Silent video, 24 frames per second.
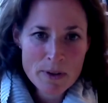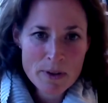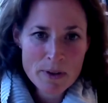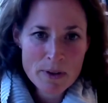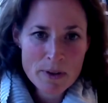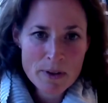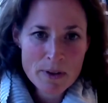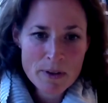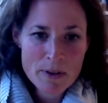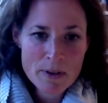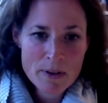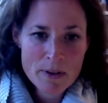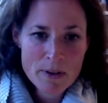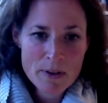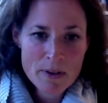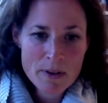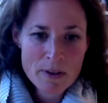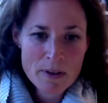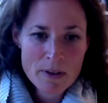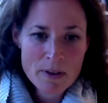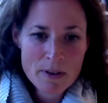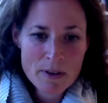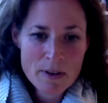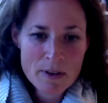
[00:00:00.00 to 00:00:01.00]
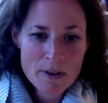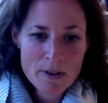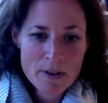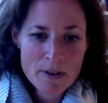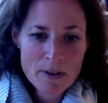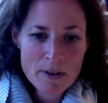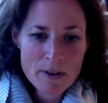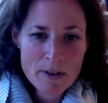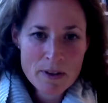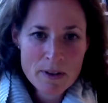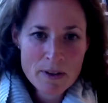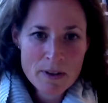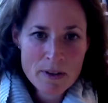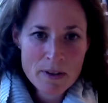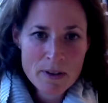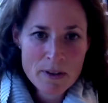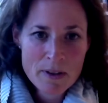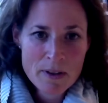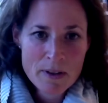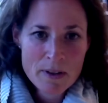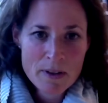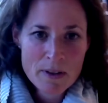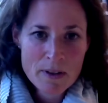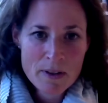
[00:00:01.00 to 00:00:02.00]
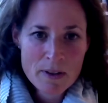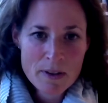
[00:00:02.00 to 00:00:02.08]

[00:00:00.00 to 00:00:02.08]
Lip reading: No one is speaking in this clip.